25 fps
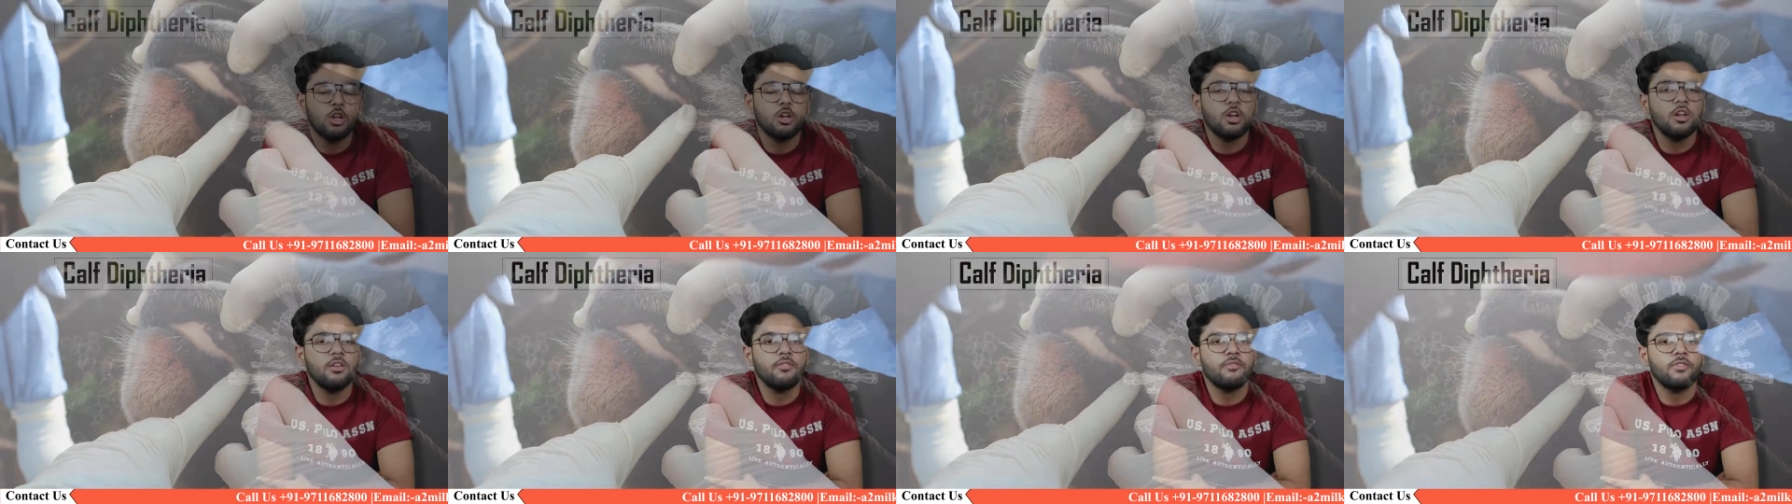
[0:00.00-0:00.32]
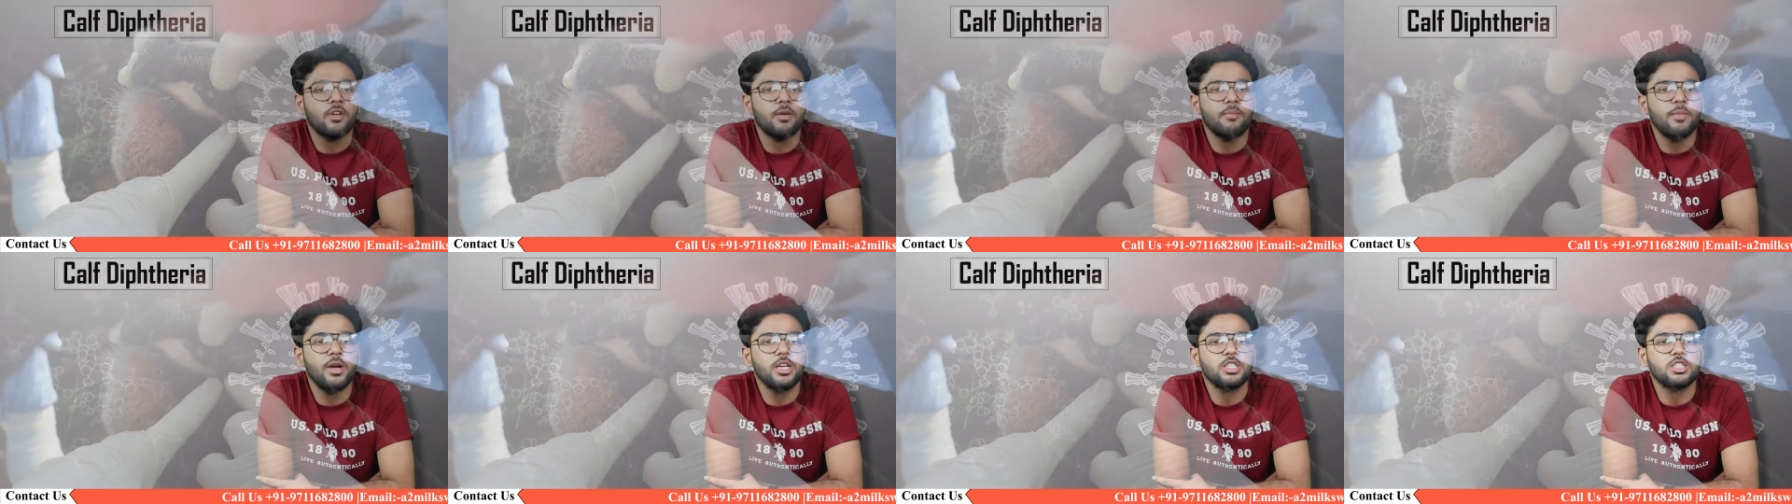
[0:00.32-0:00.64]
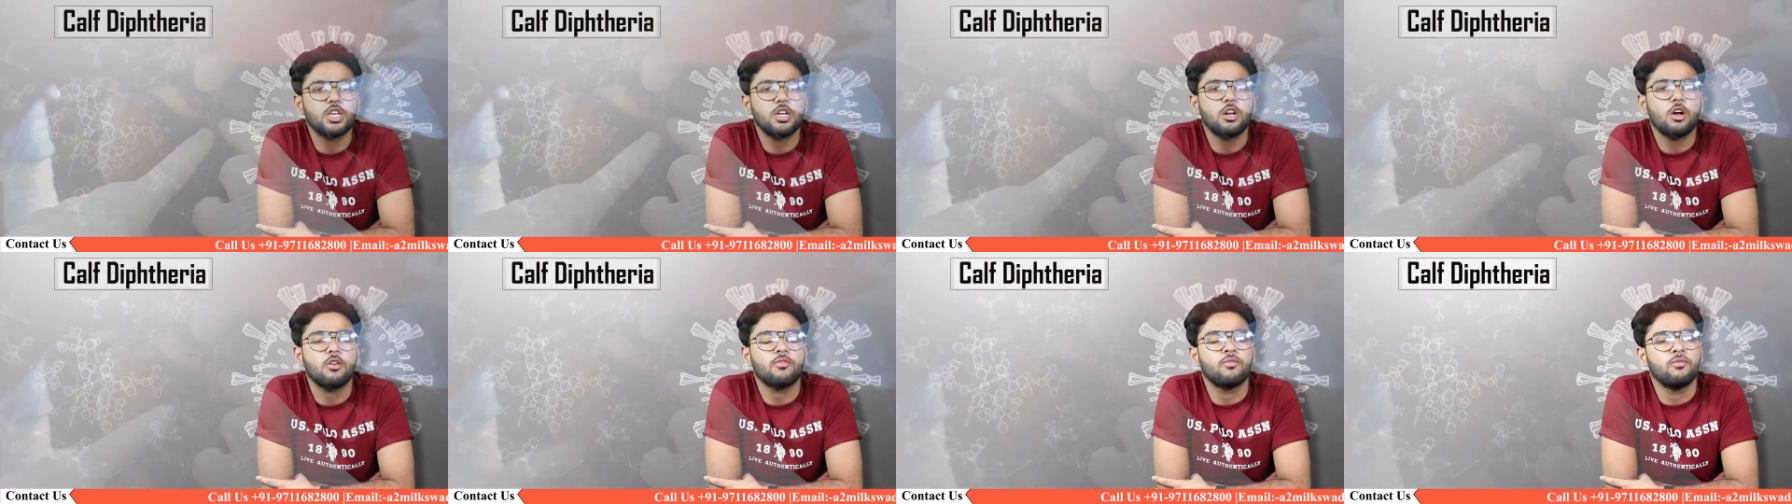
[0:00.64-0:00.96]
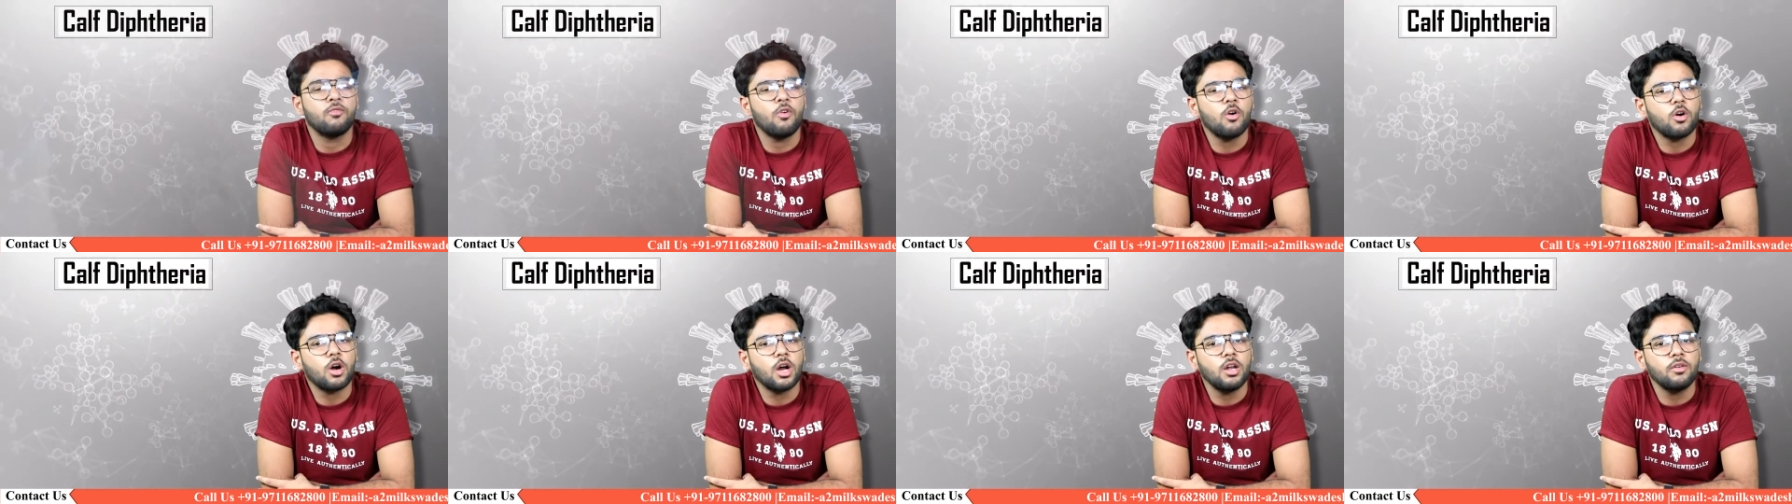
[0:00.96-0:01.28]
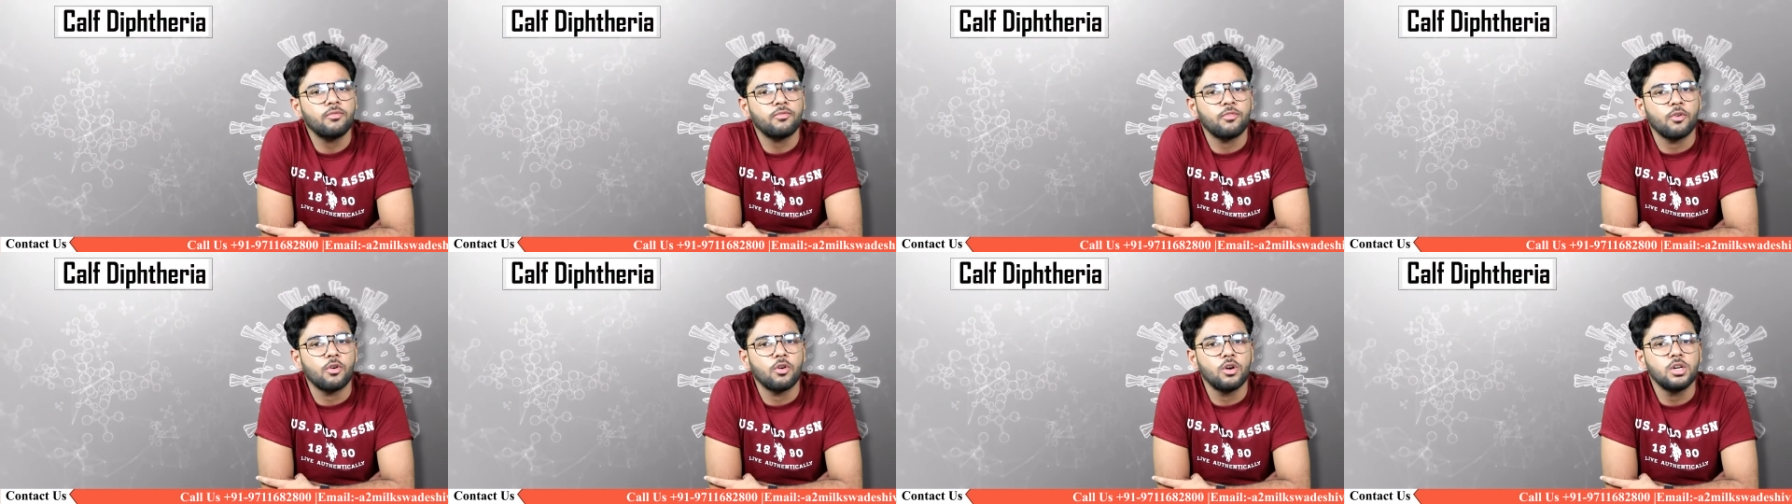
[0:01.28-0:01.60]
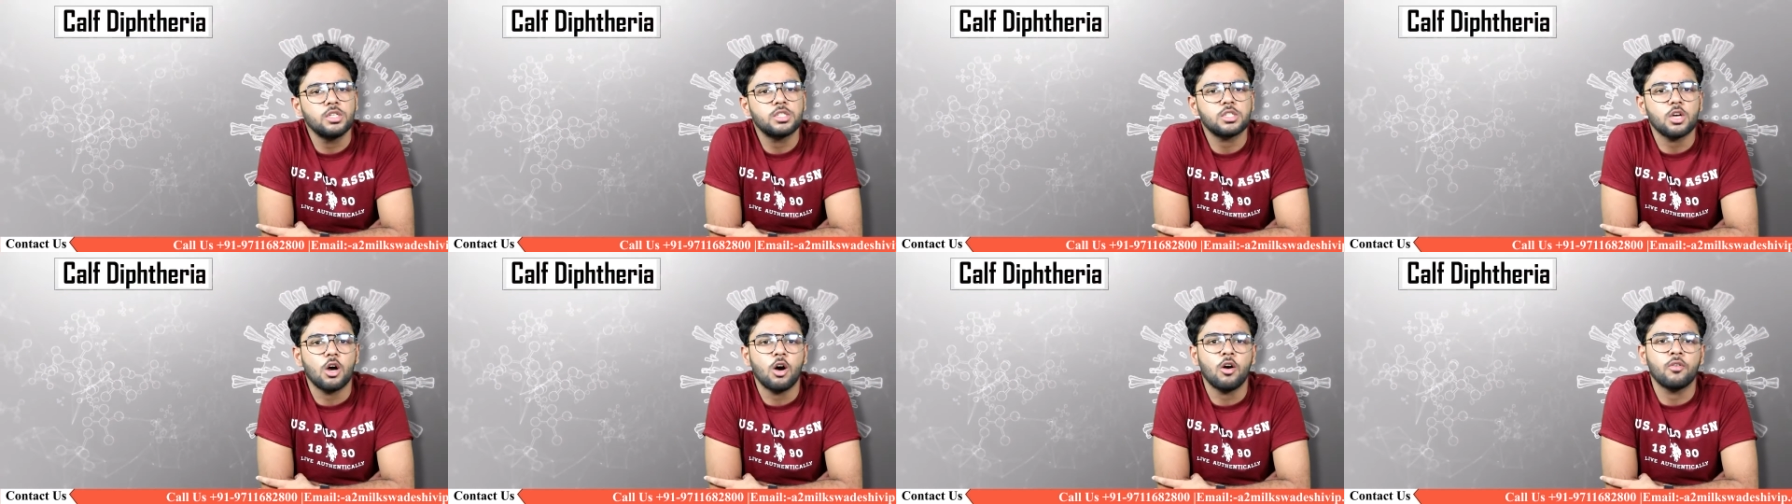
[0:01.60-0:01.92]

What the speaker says: or inflammation of vocal folds